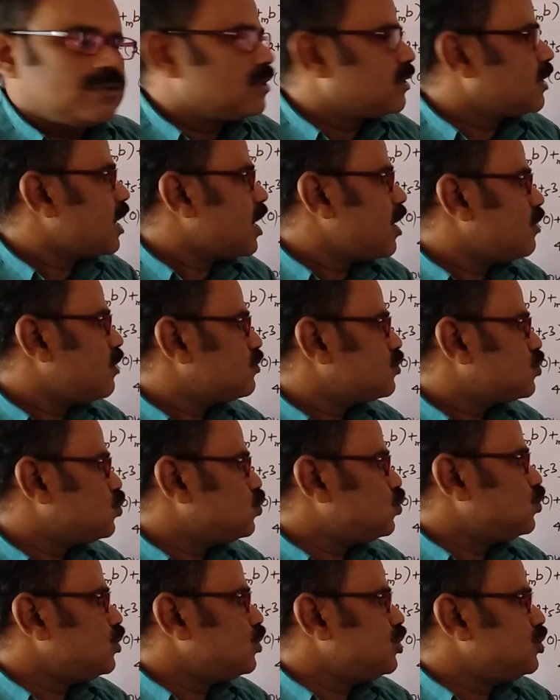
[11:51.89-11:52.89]
Now
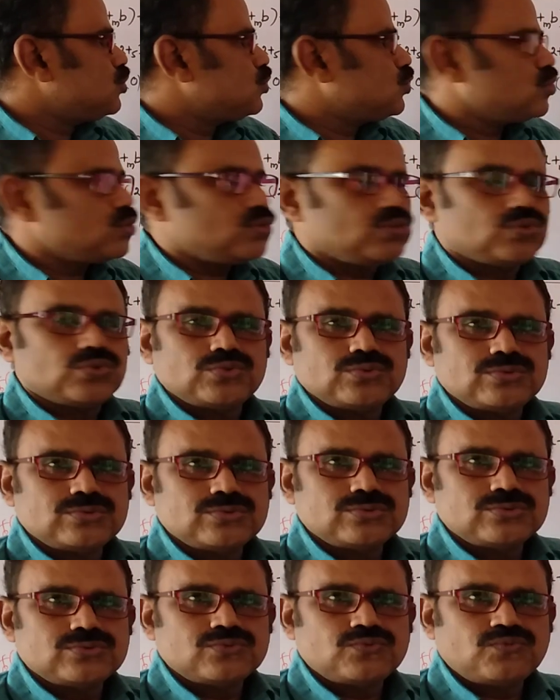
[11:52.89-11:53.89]
2 into 2,
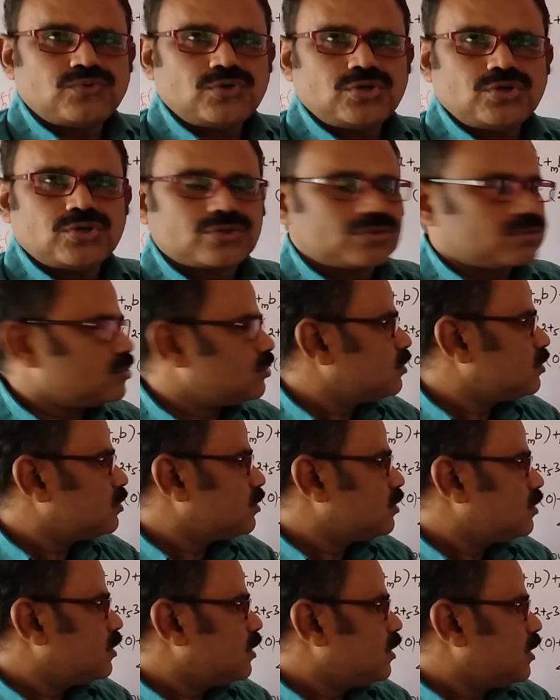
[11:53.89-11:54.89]
4.
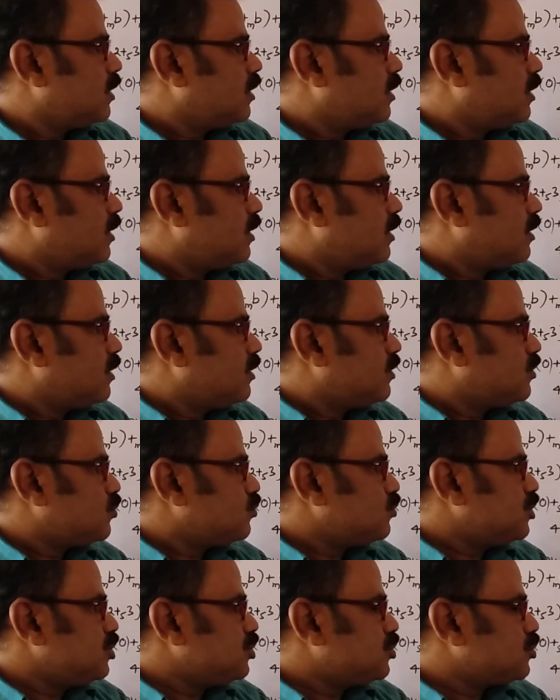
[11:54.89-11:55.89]

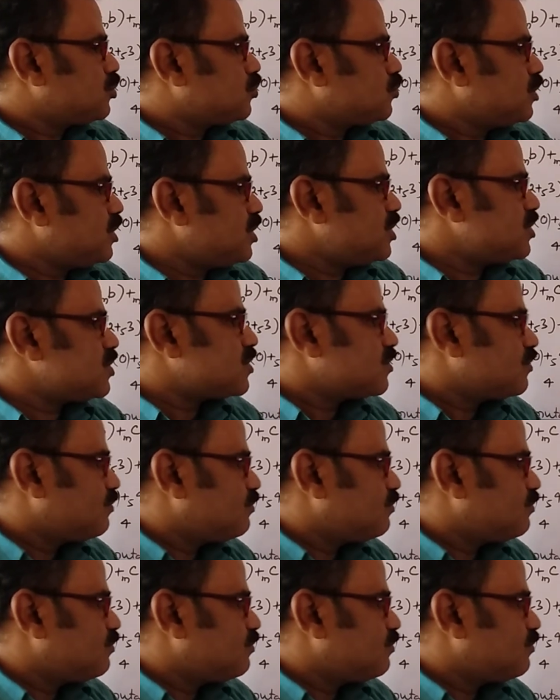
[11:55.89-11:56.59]
2 into 2 is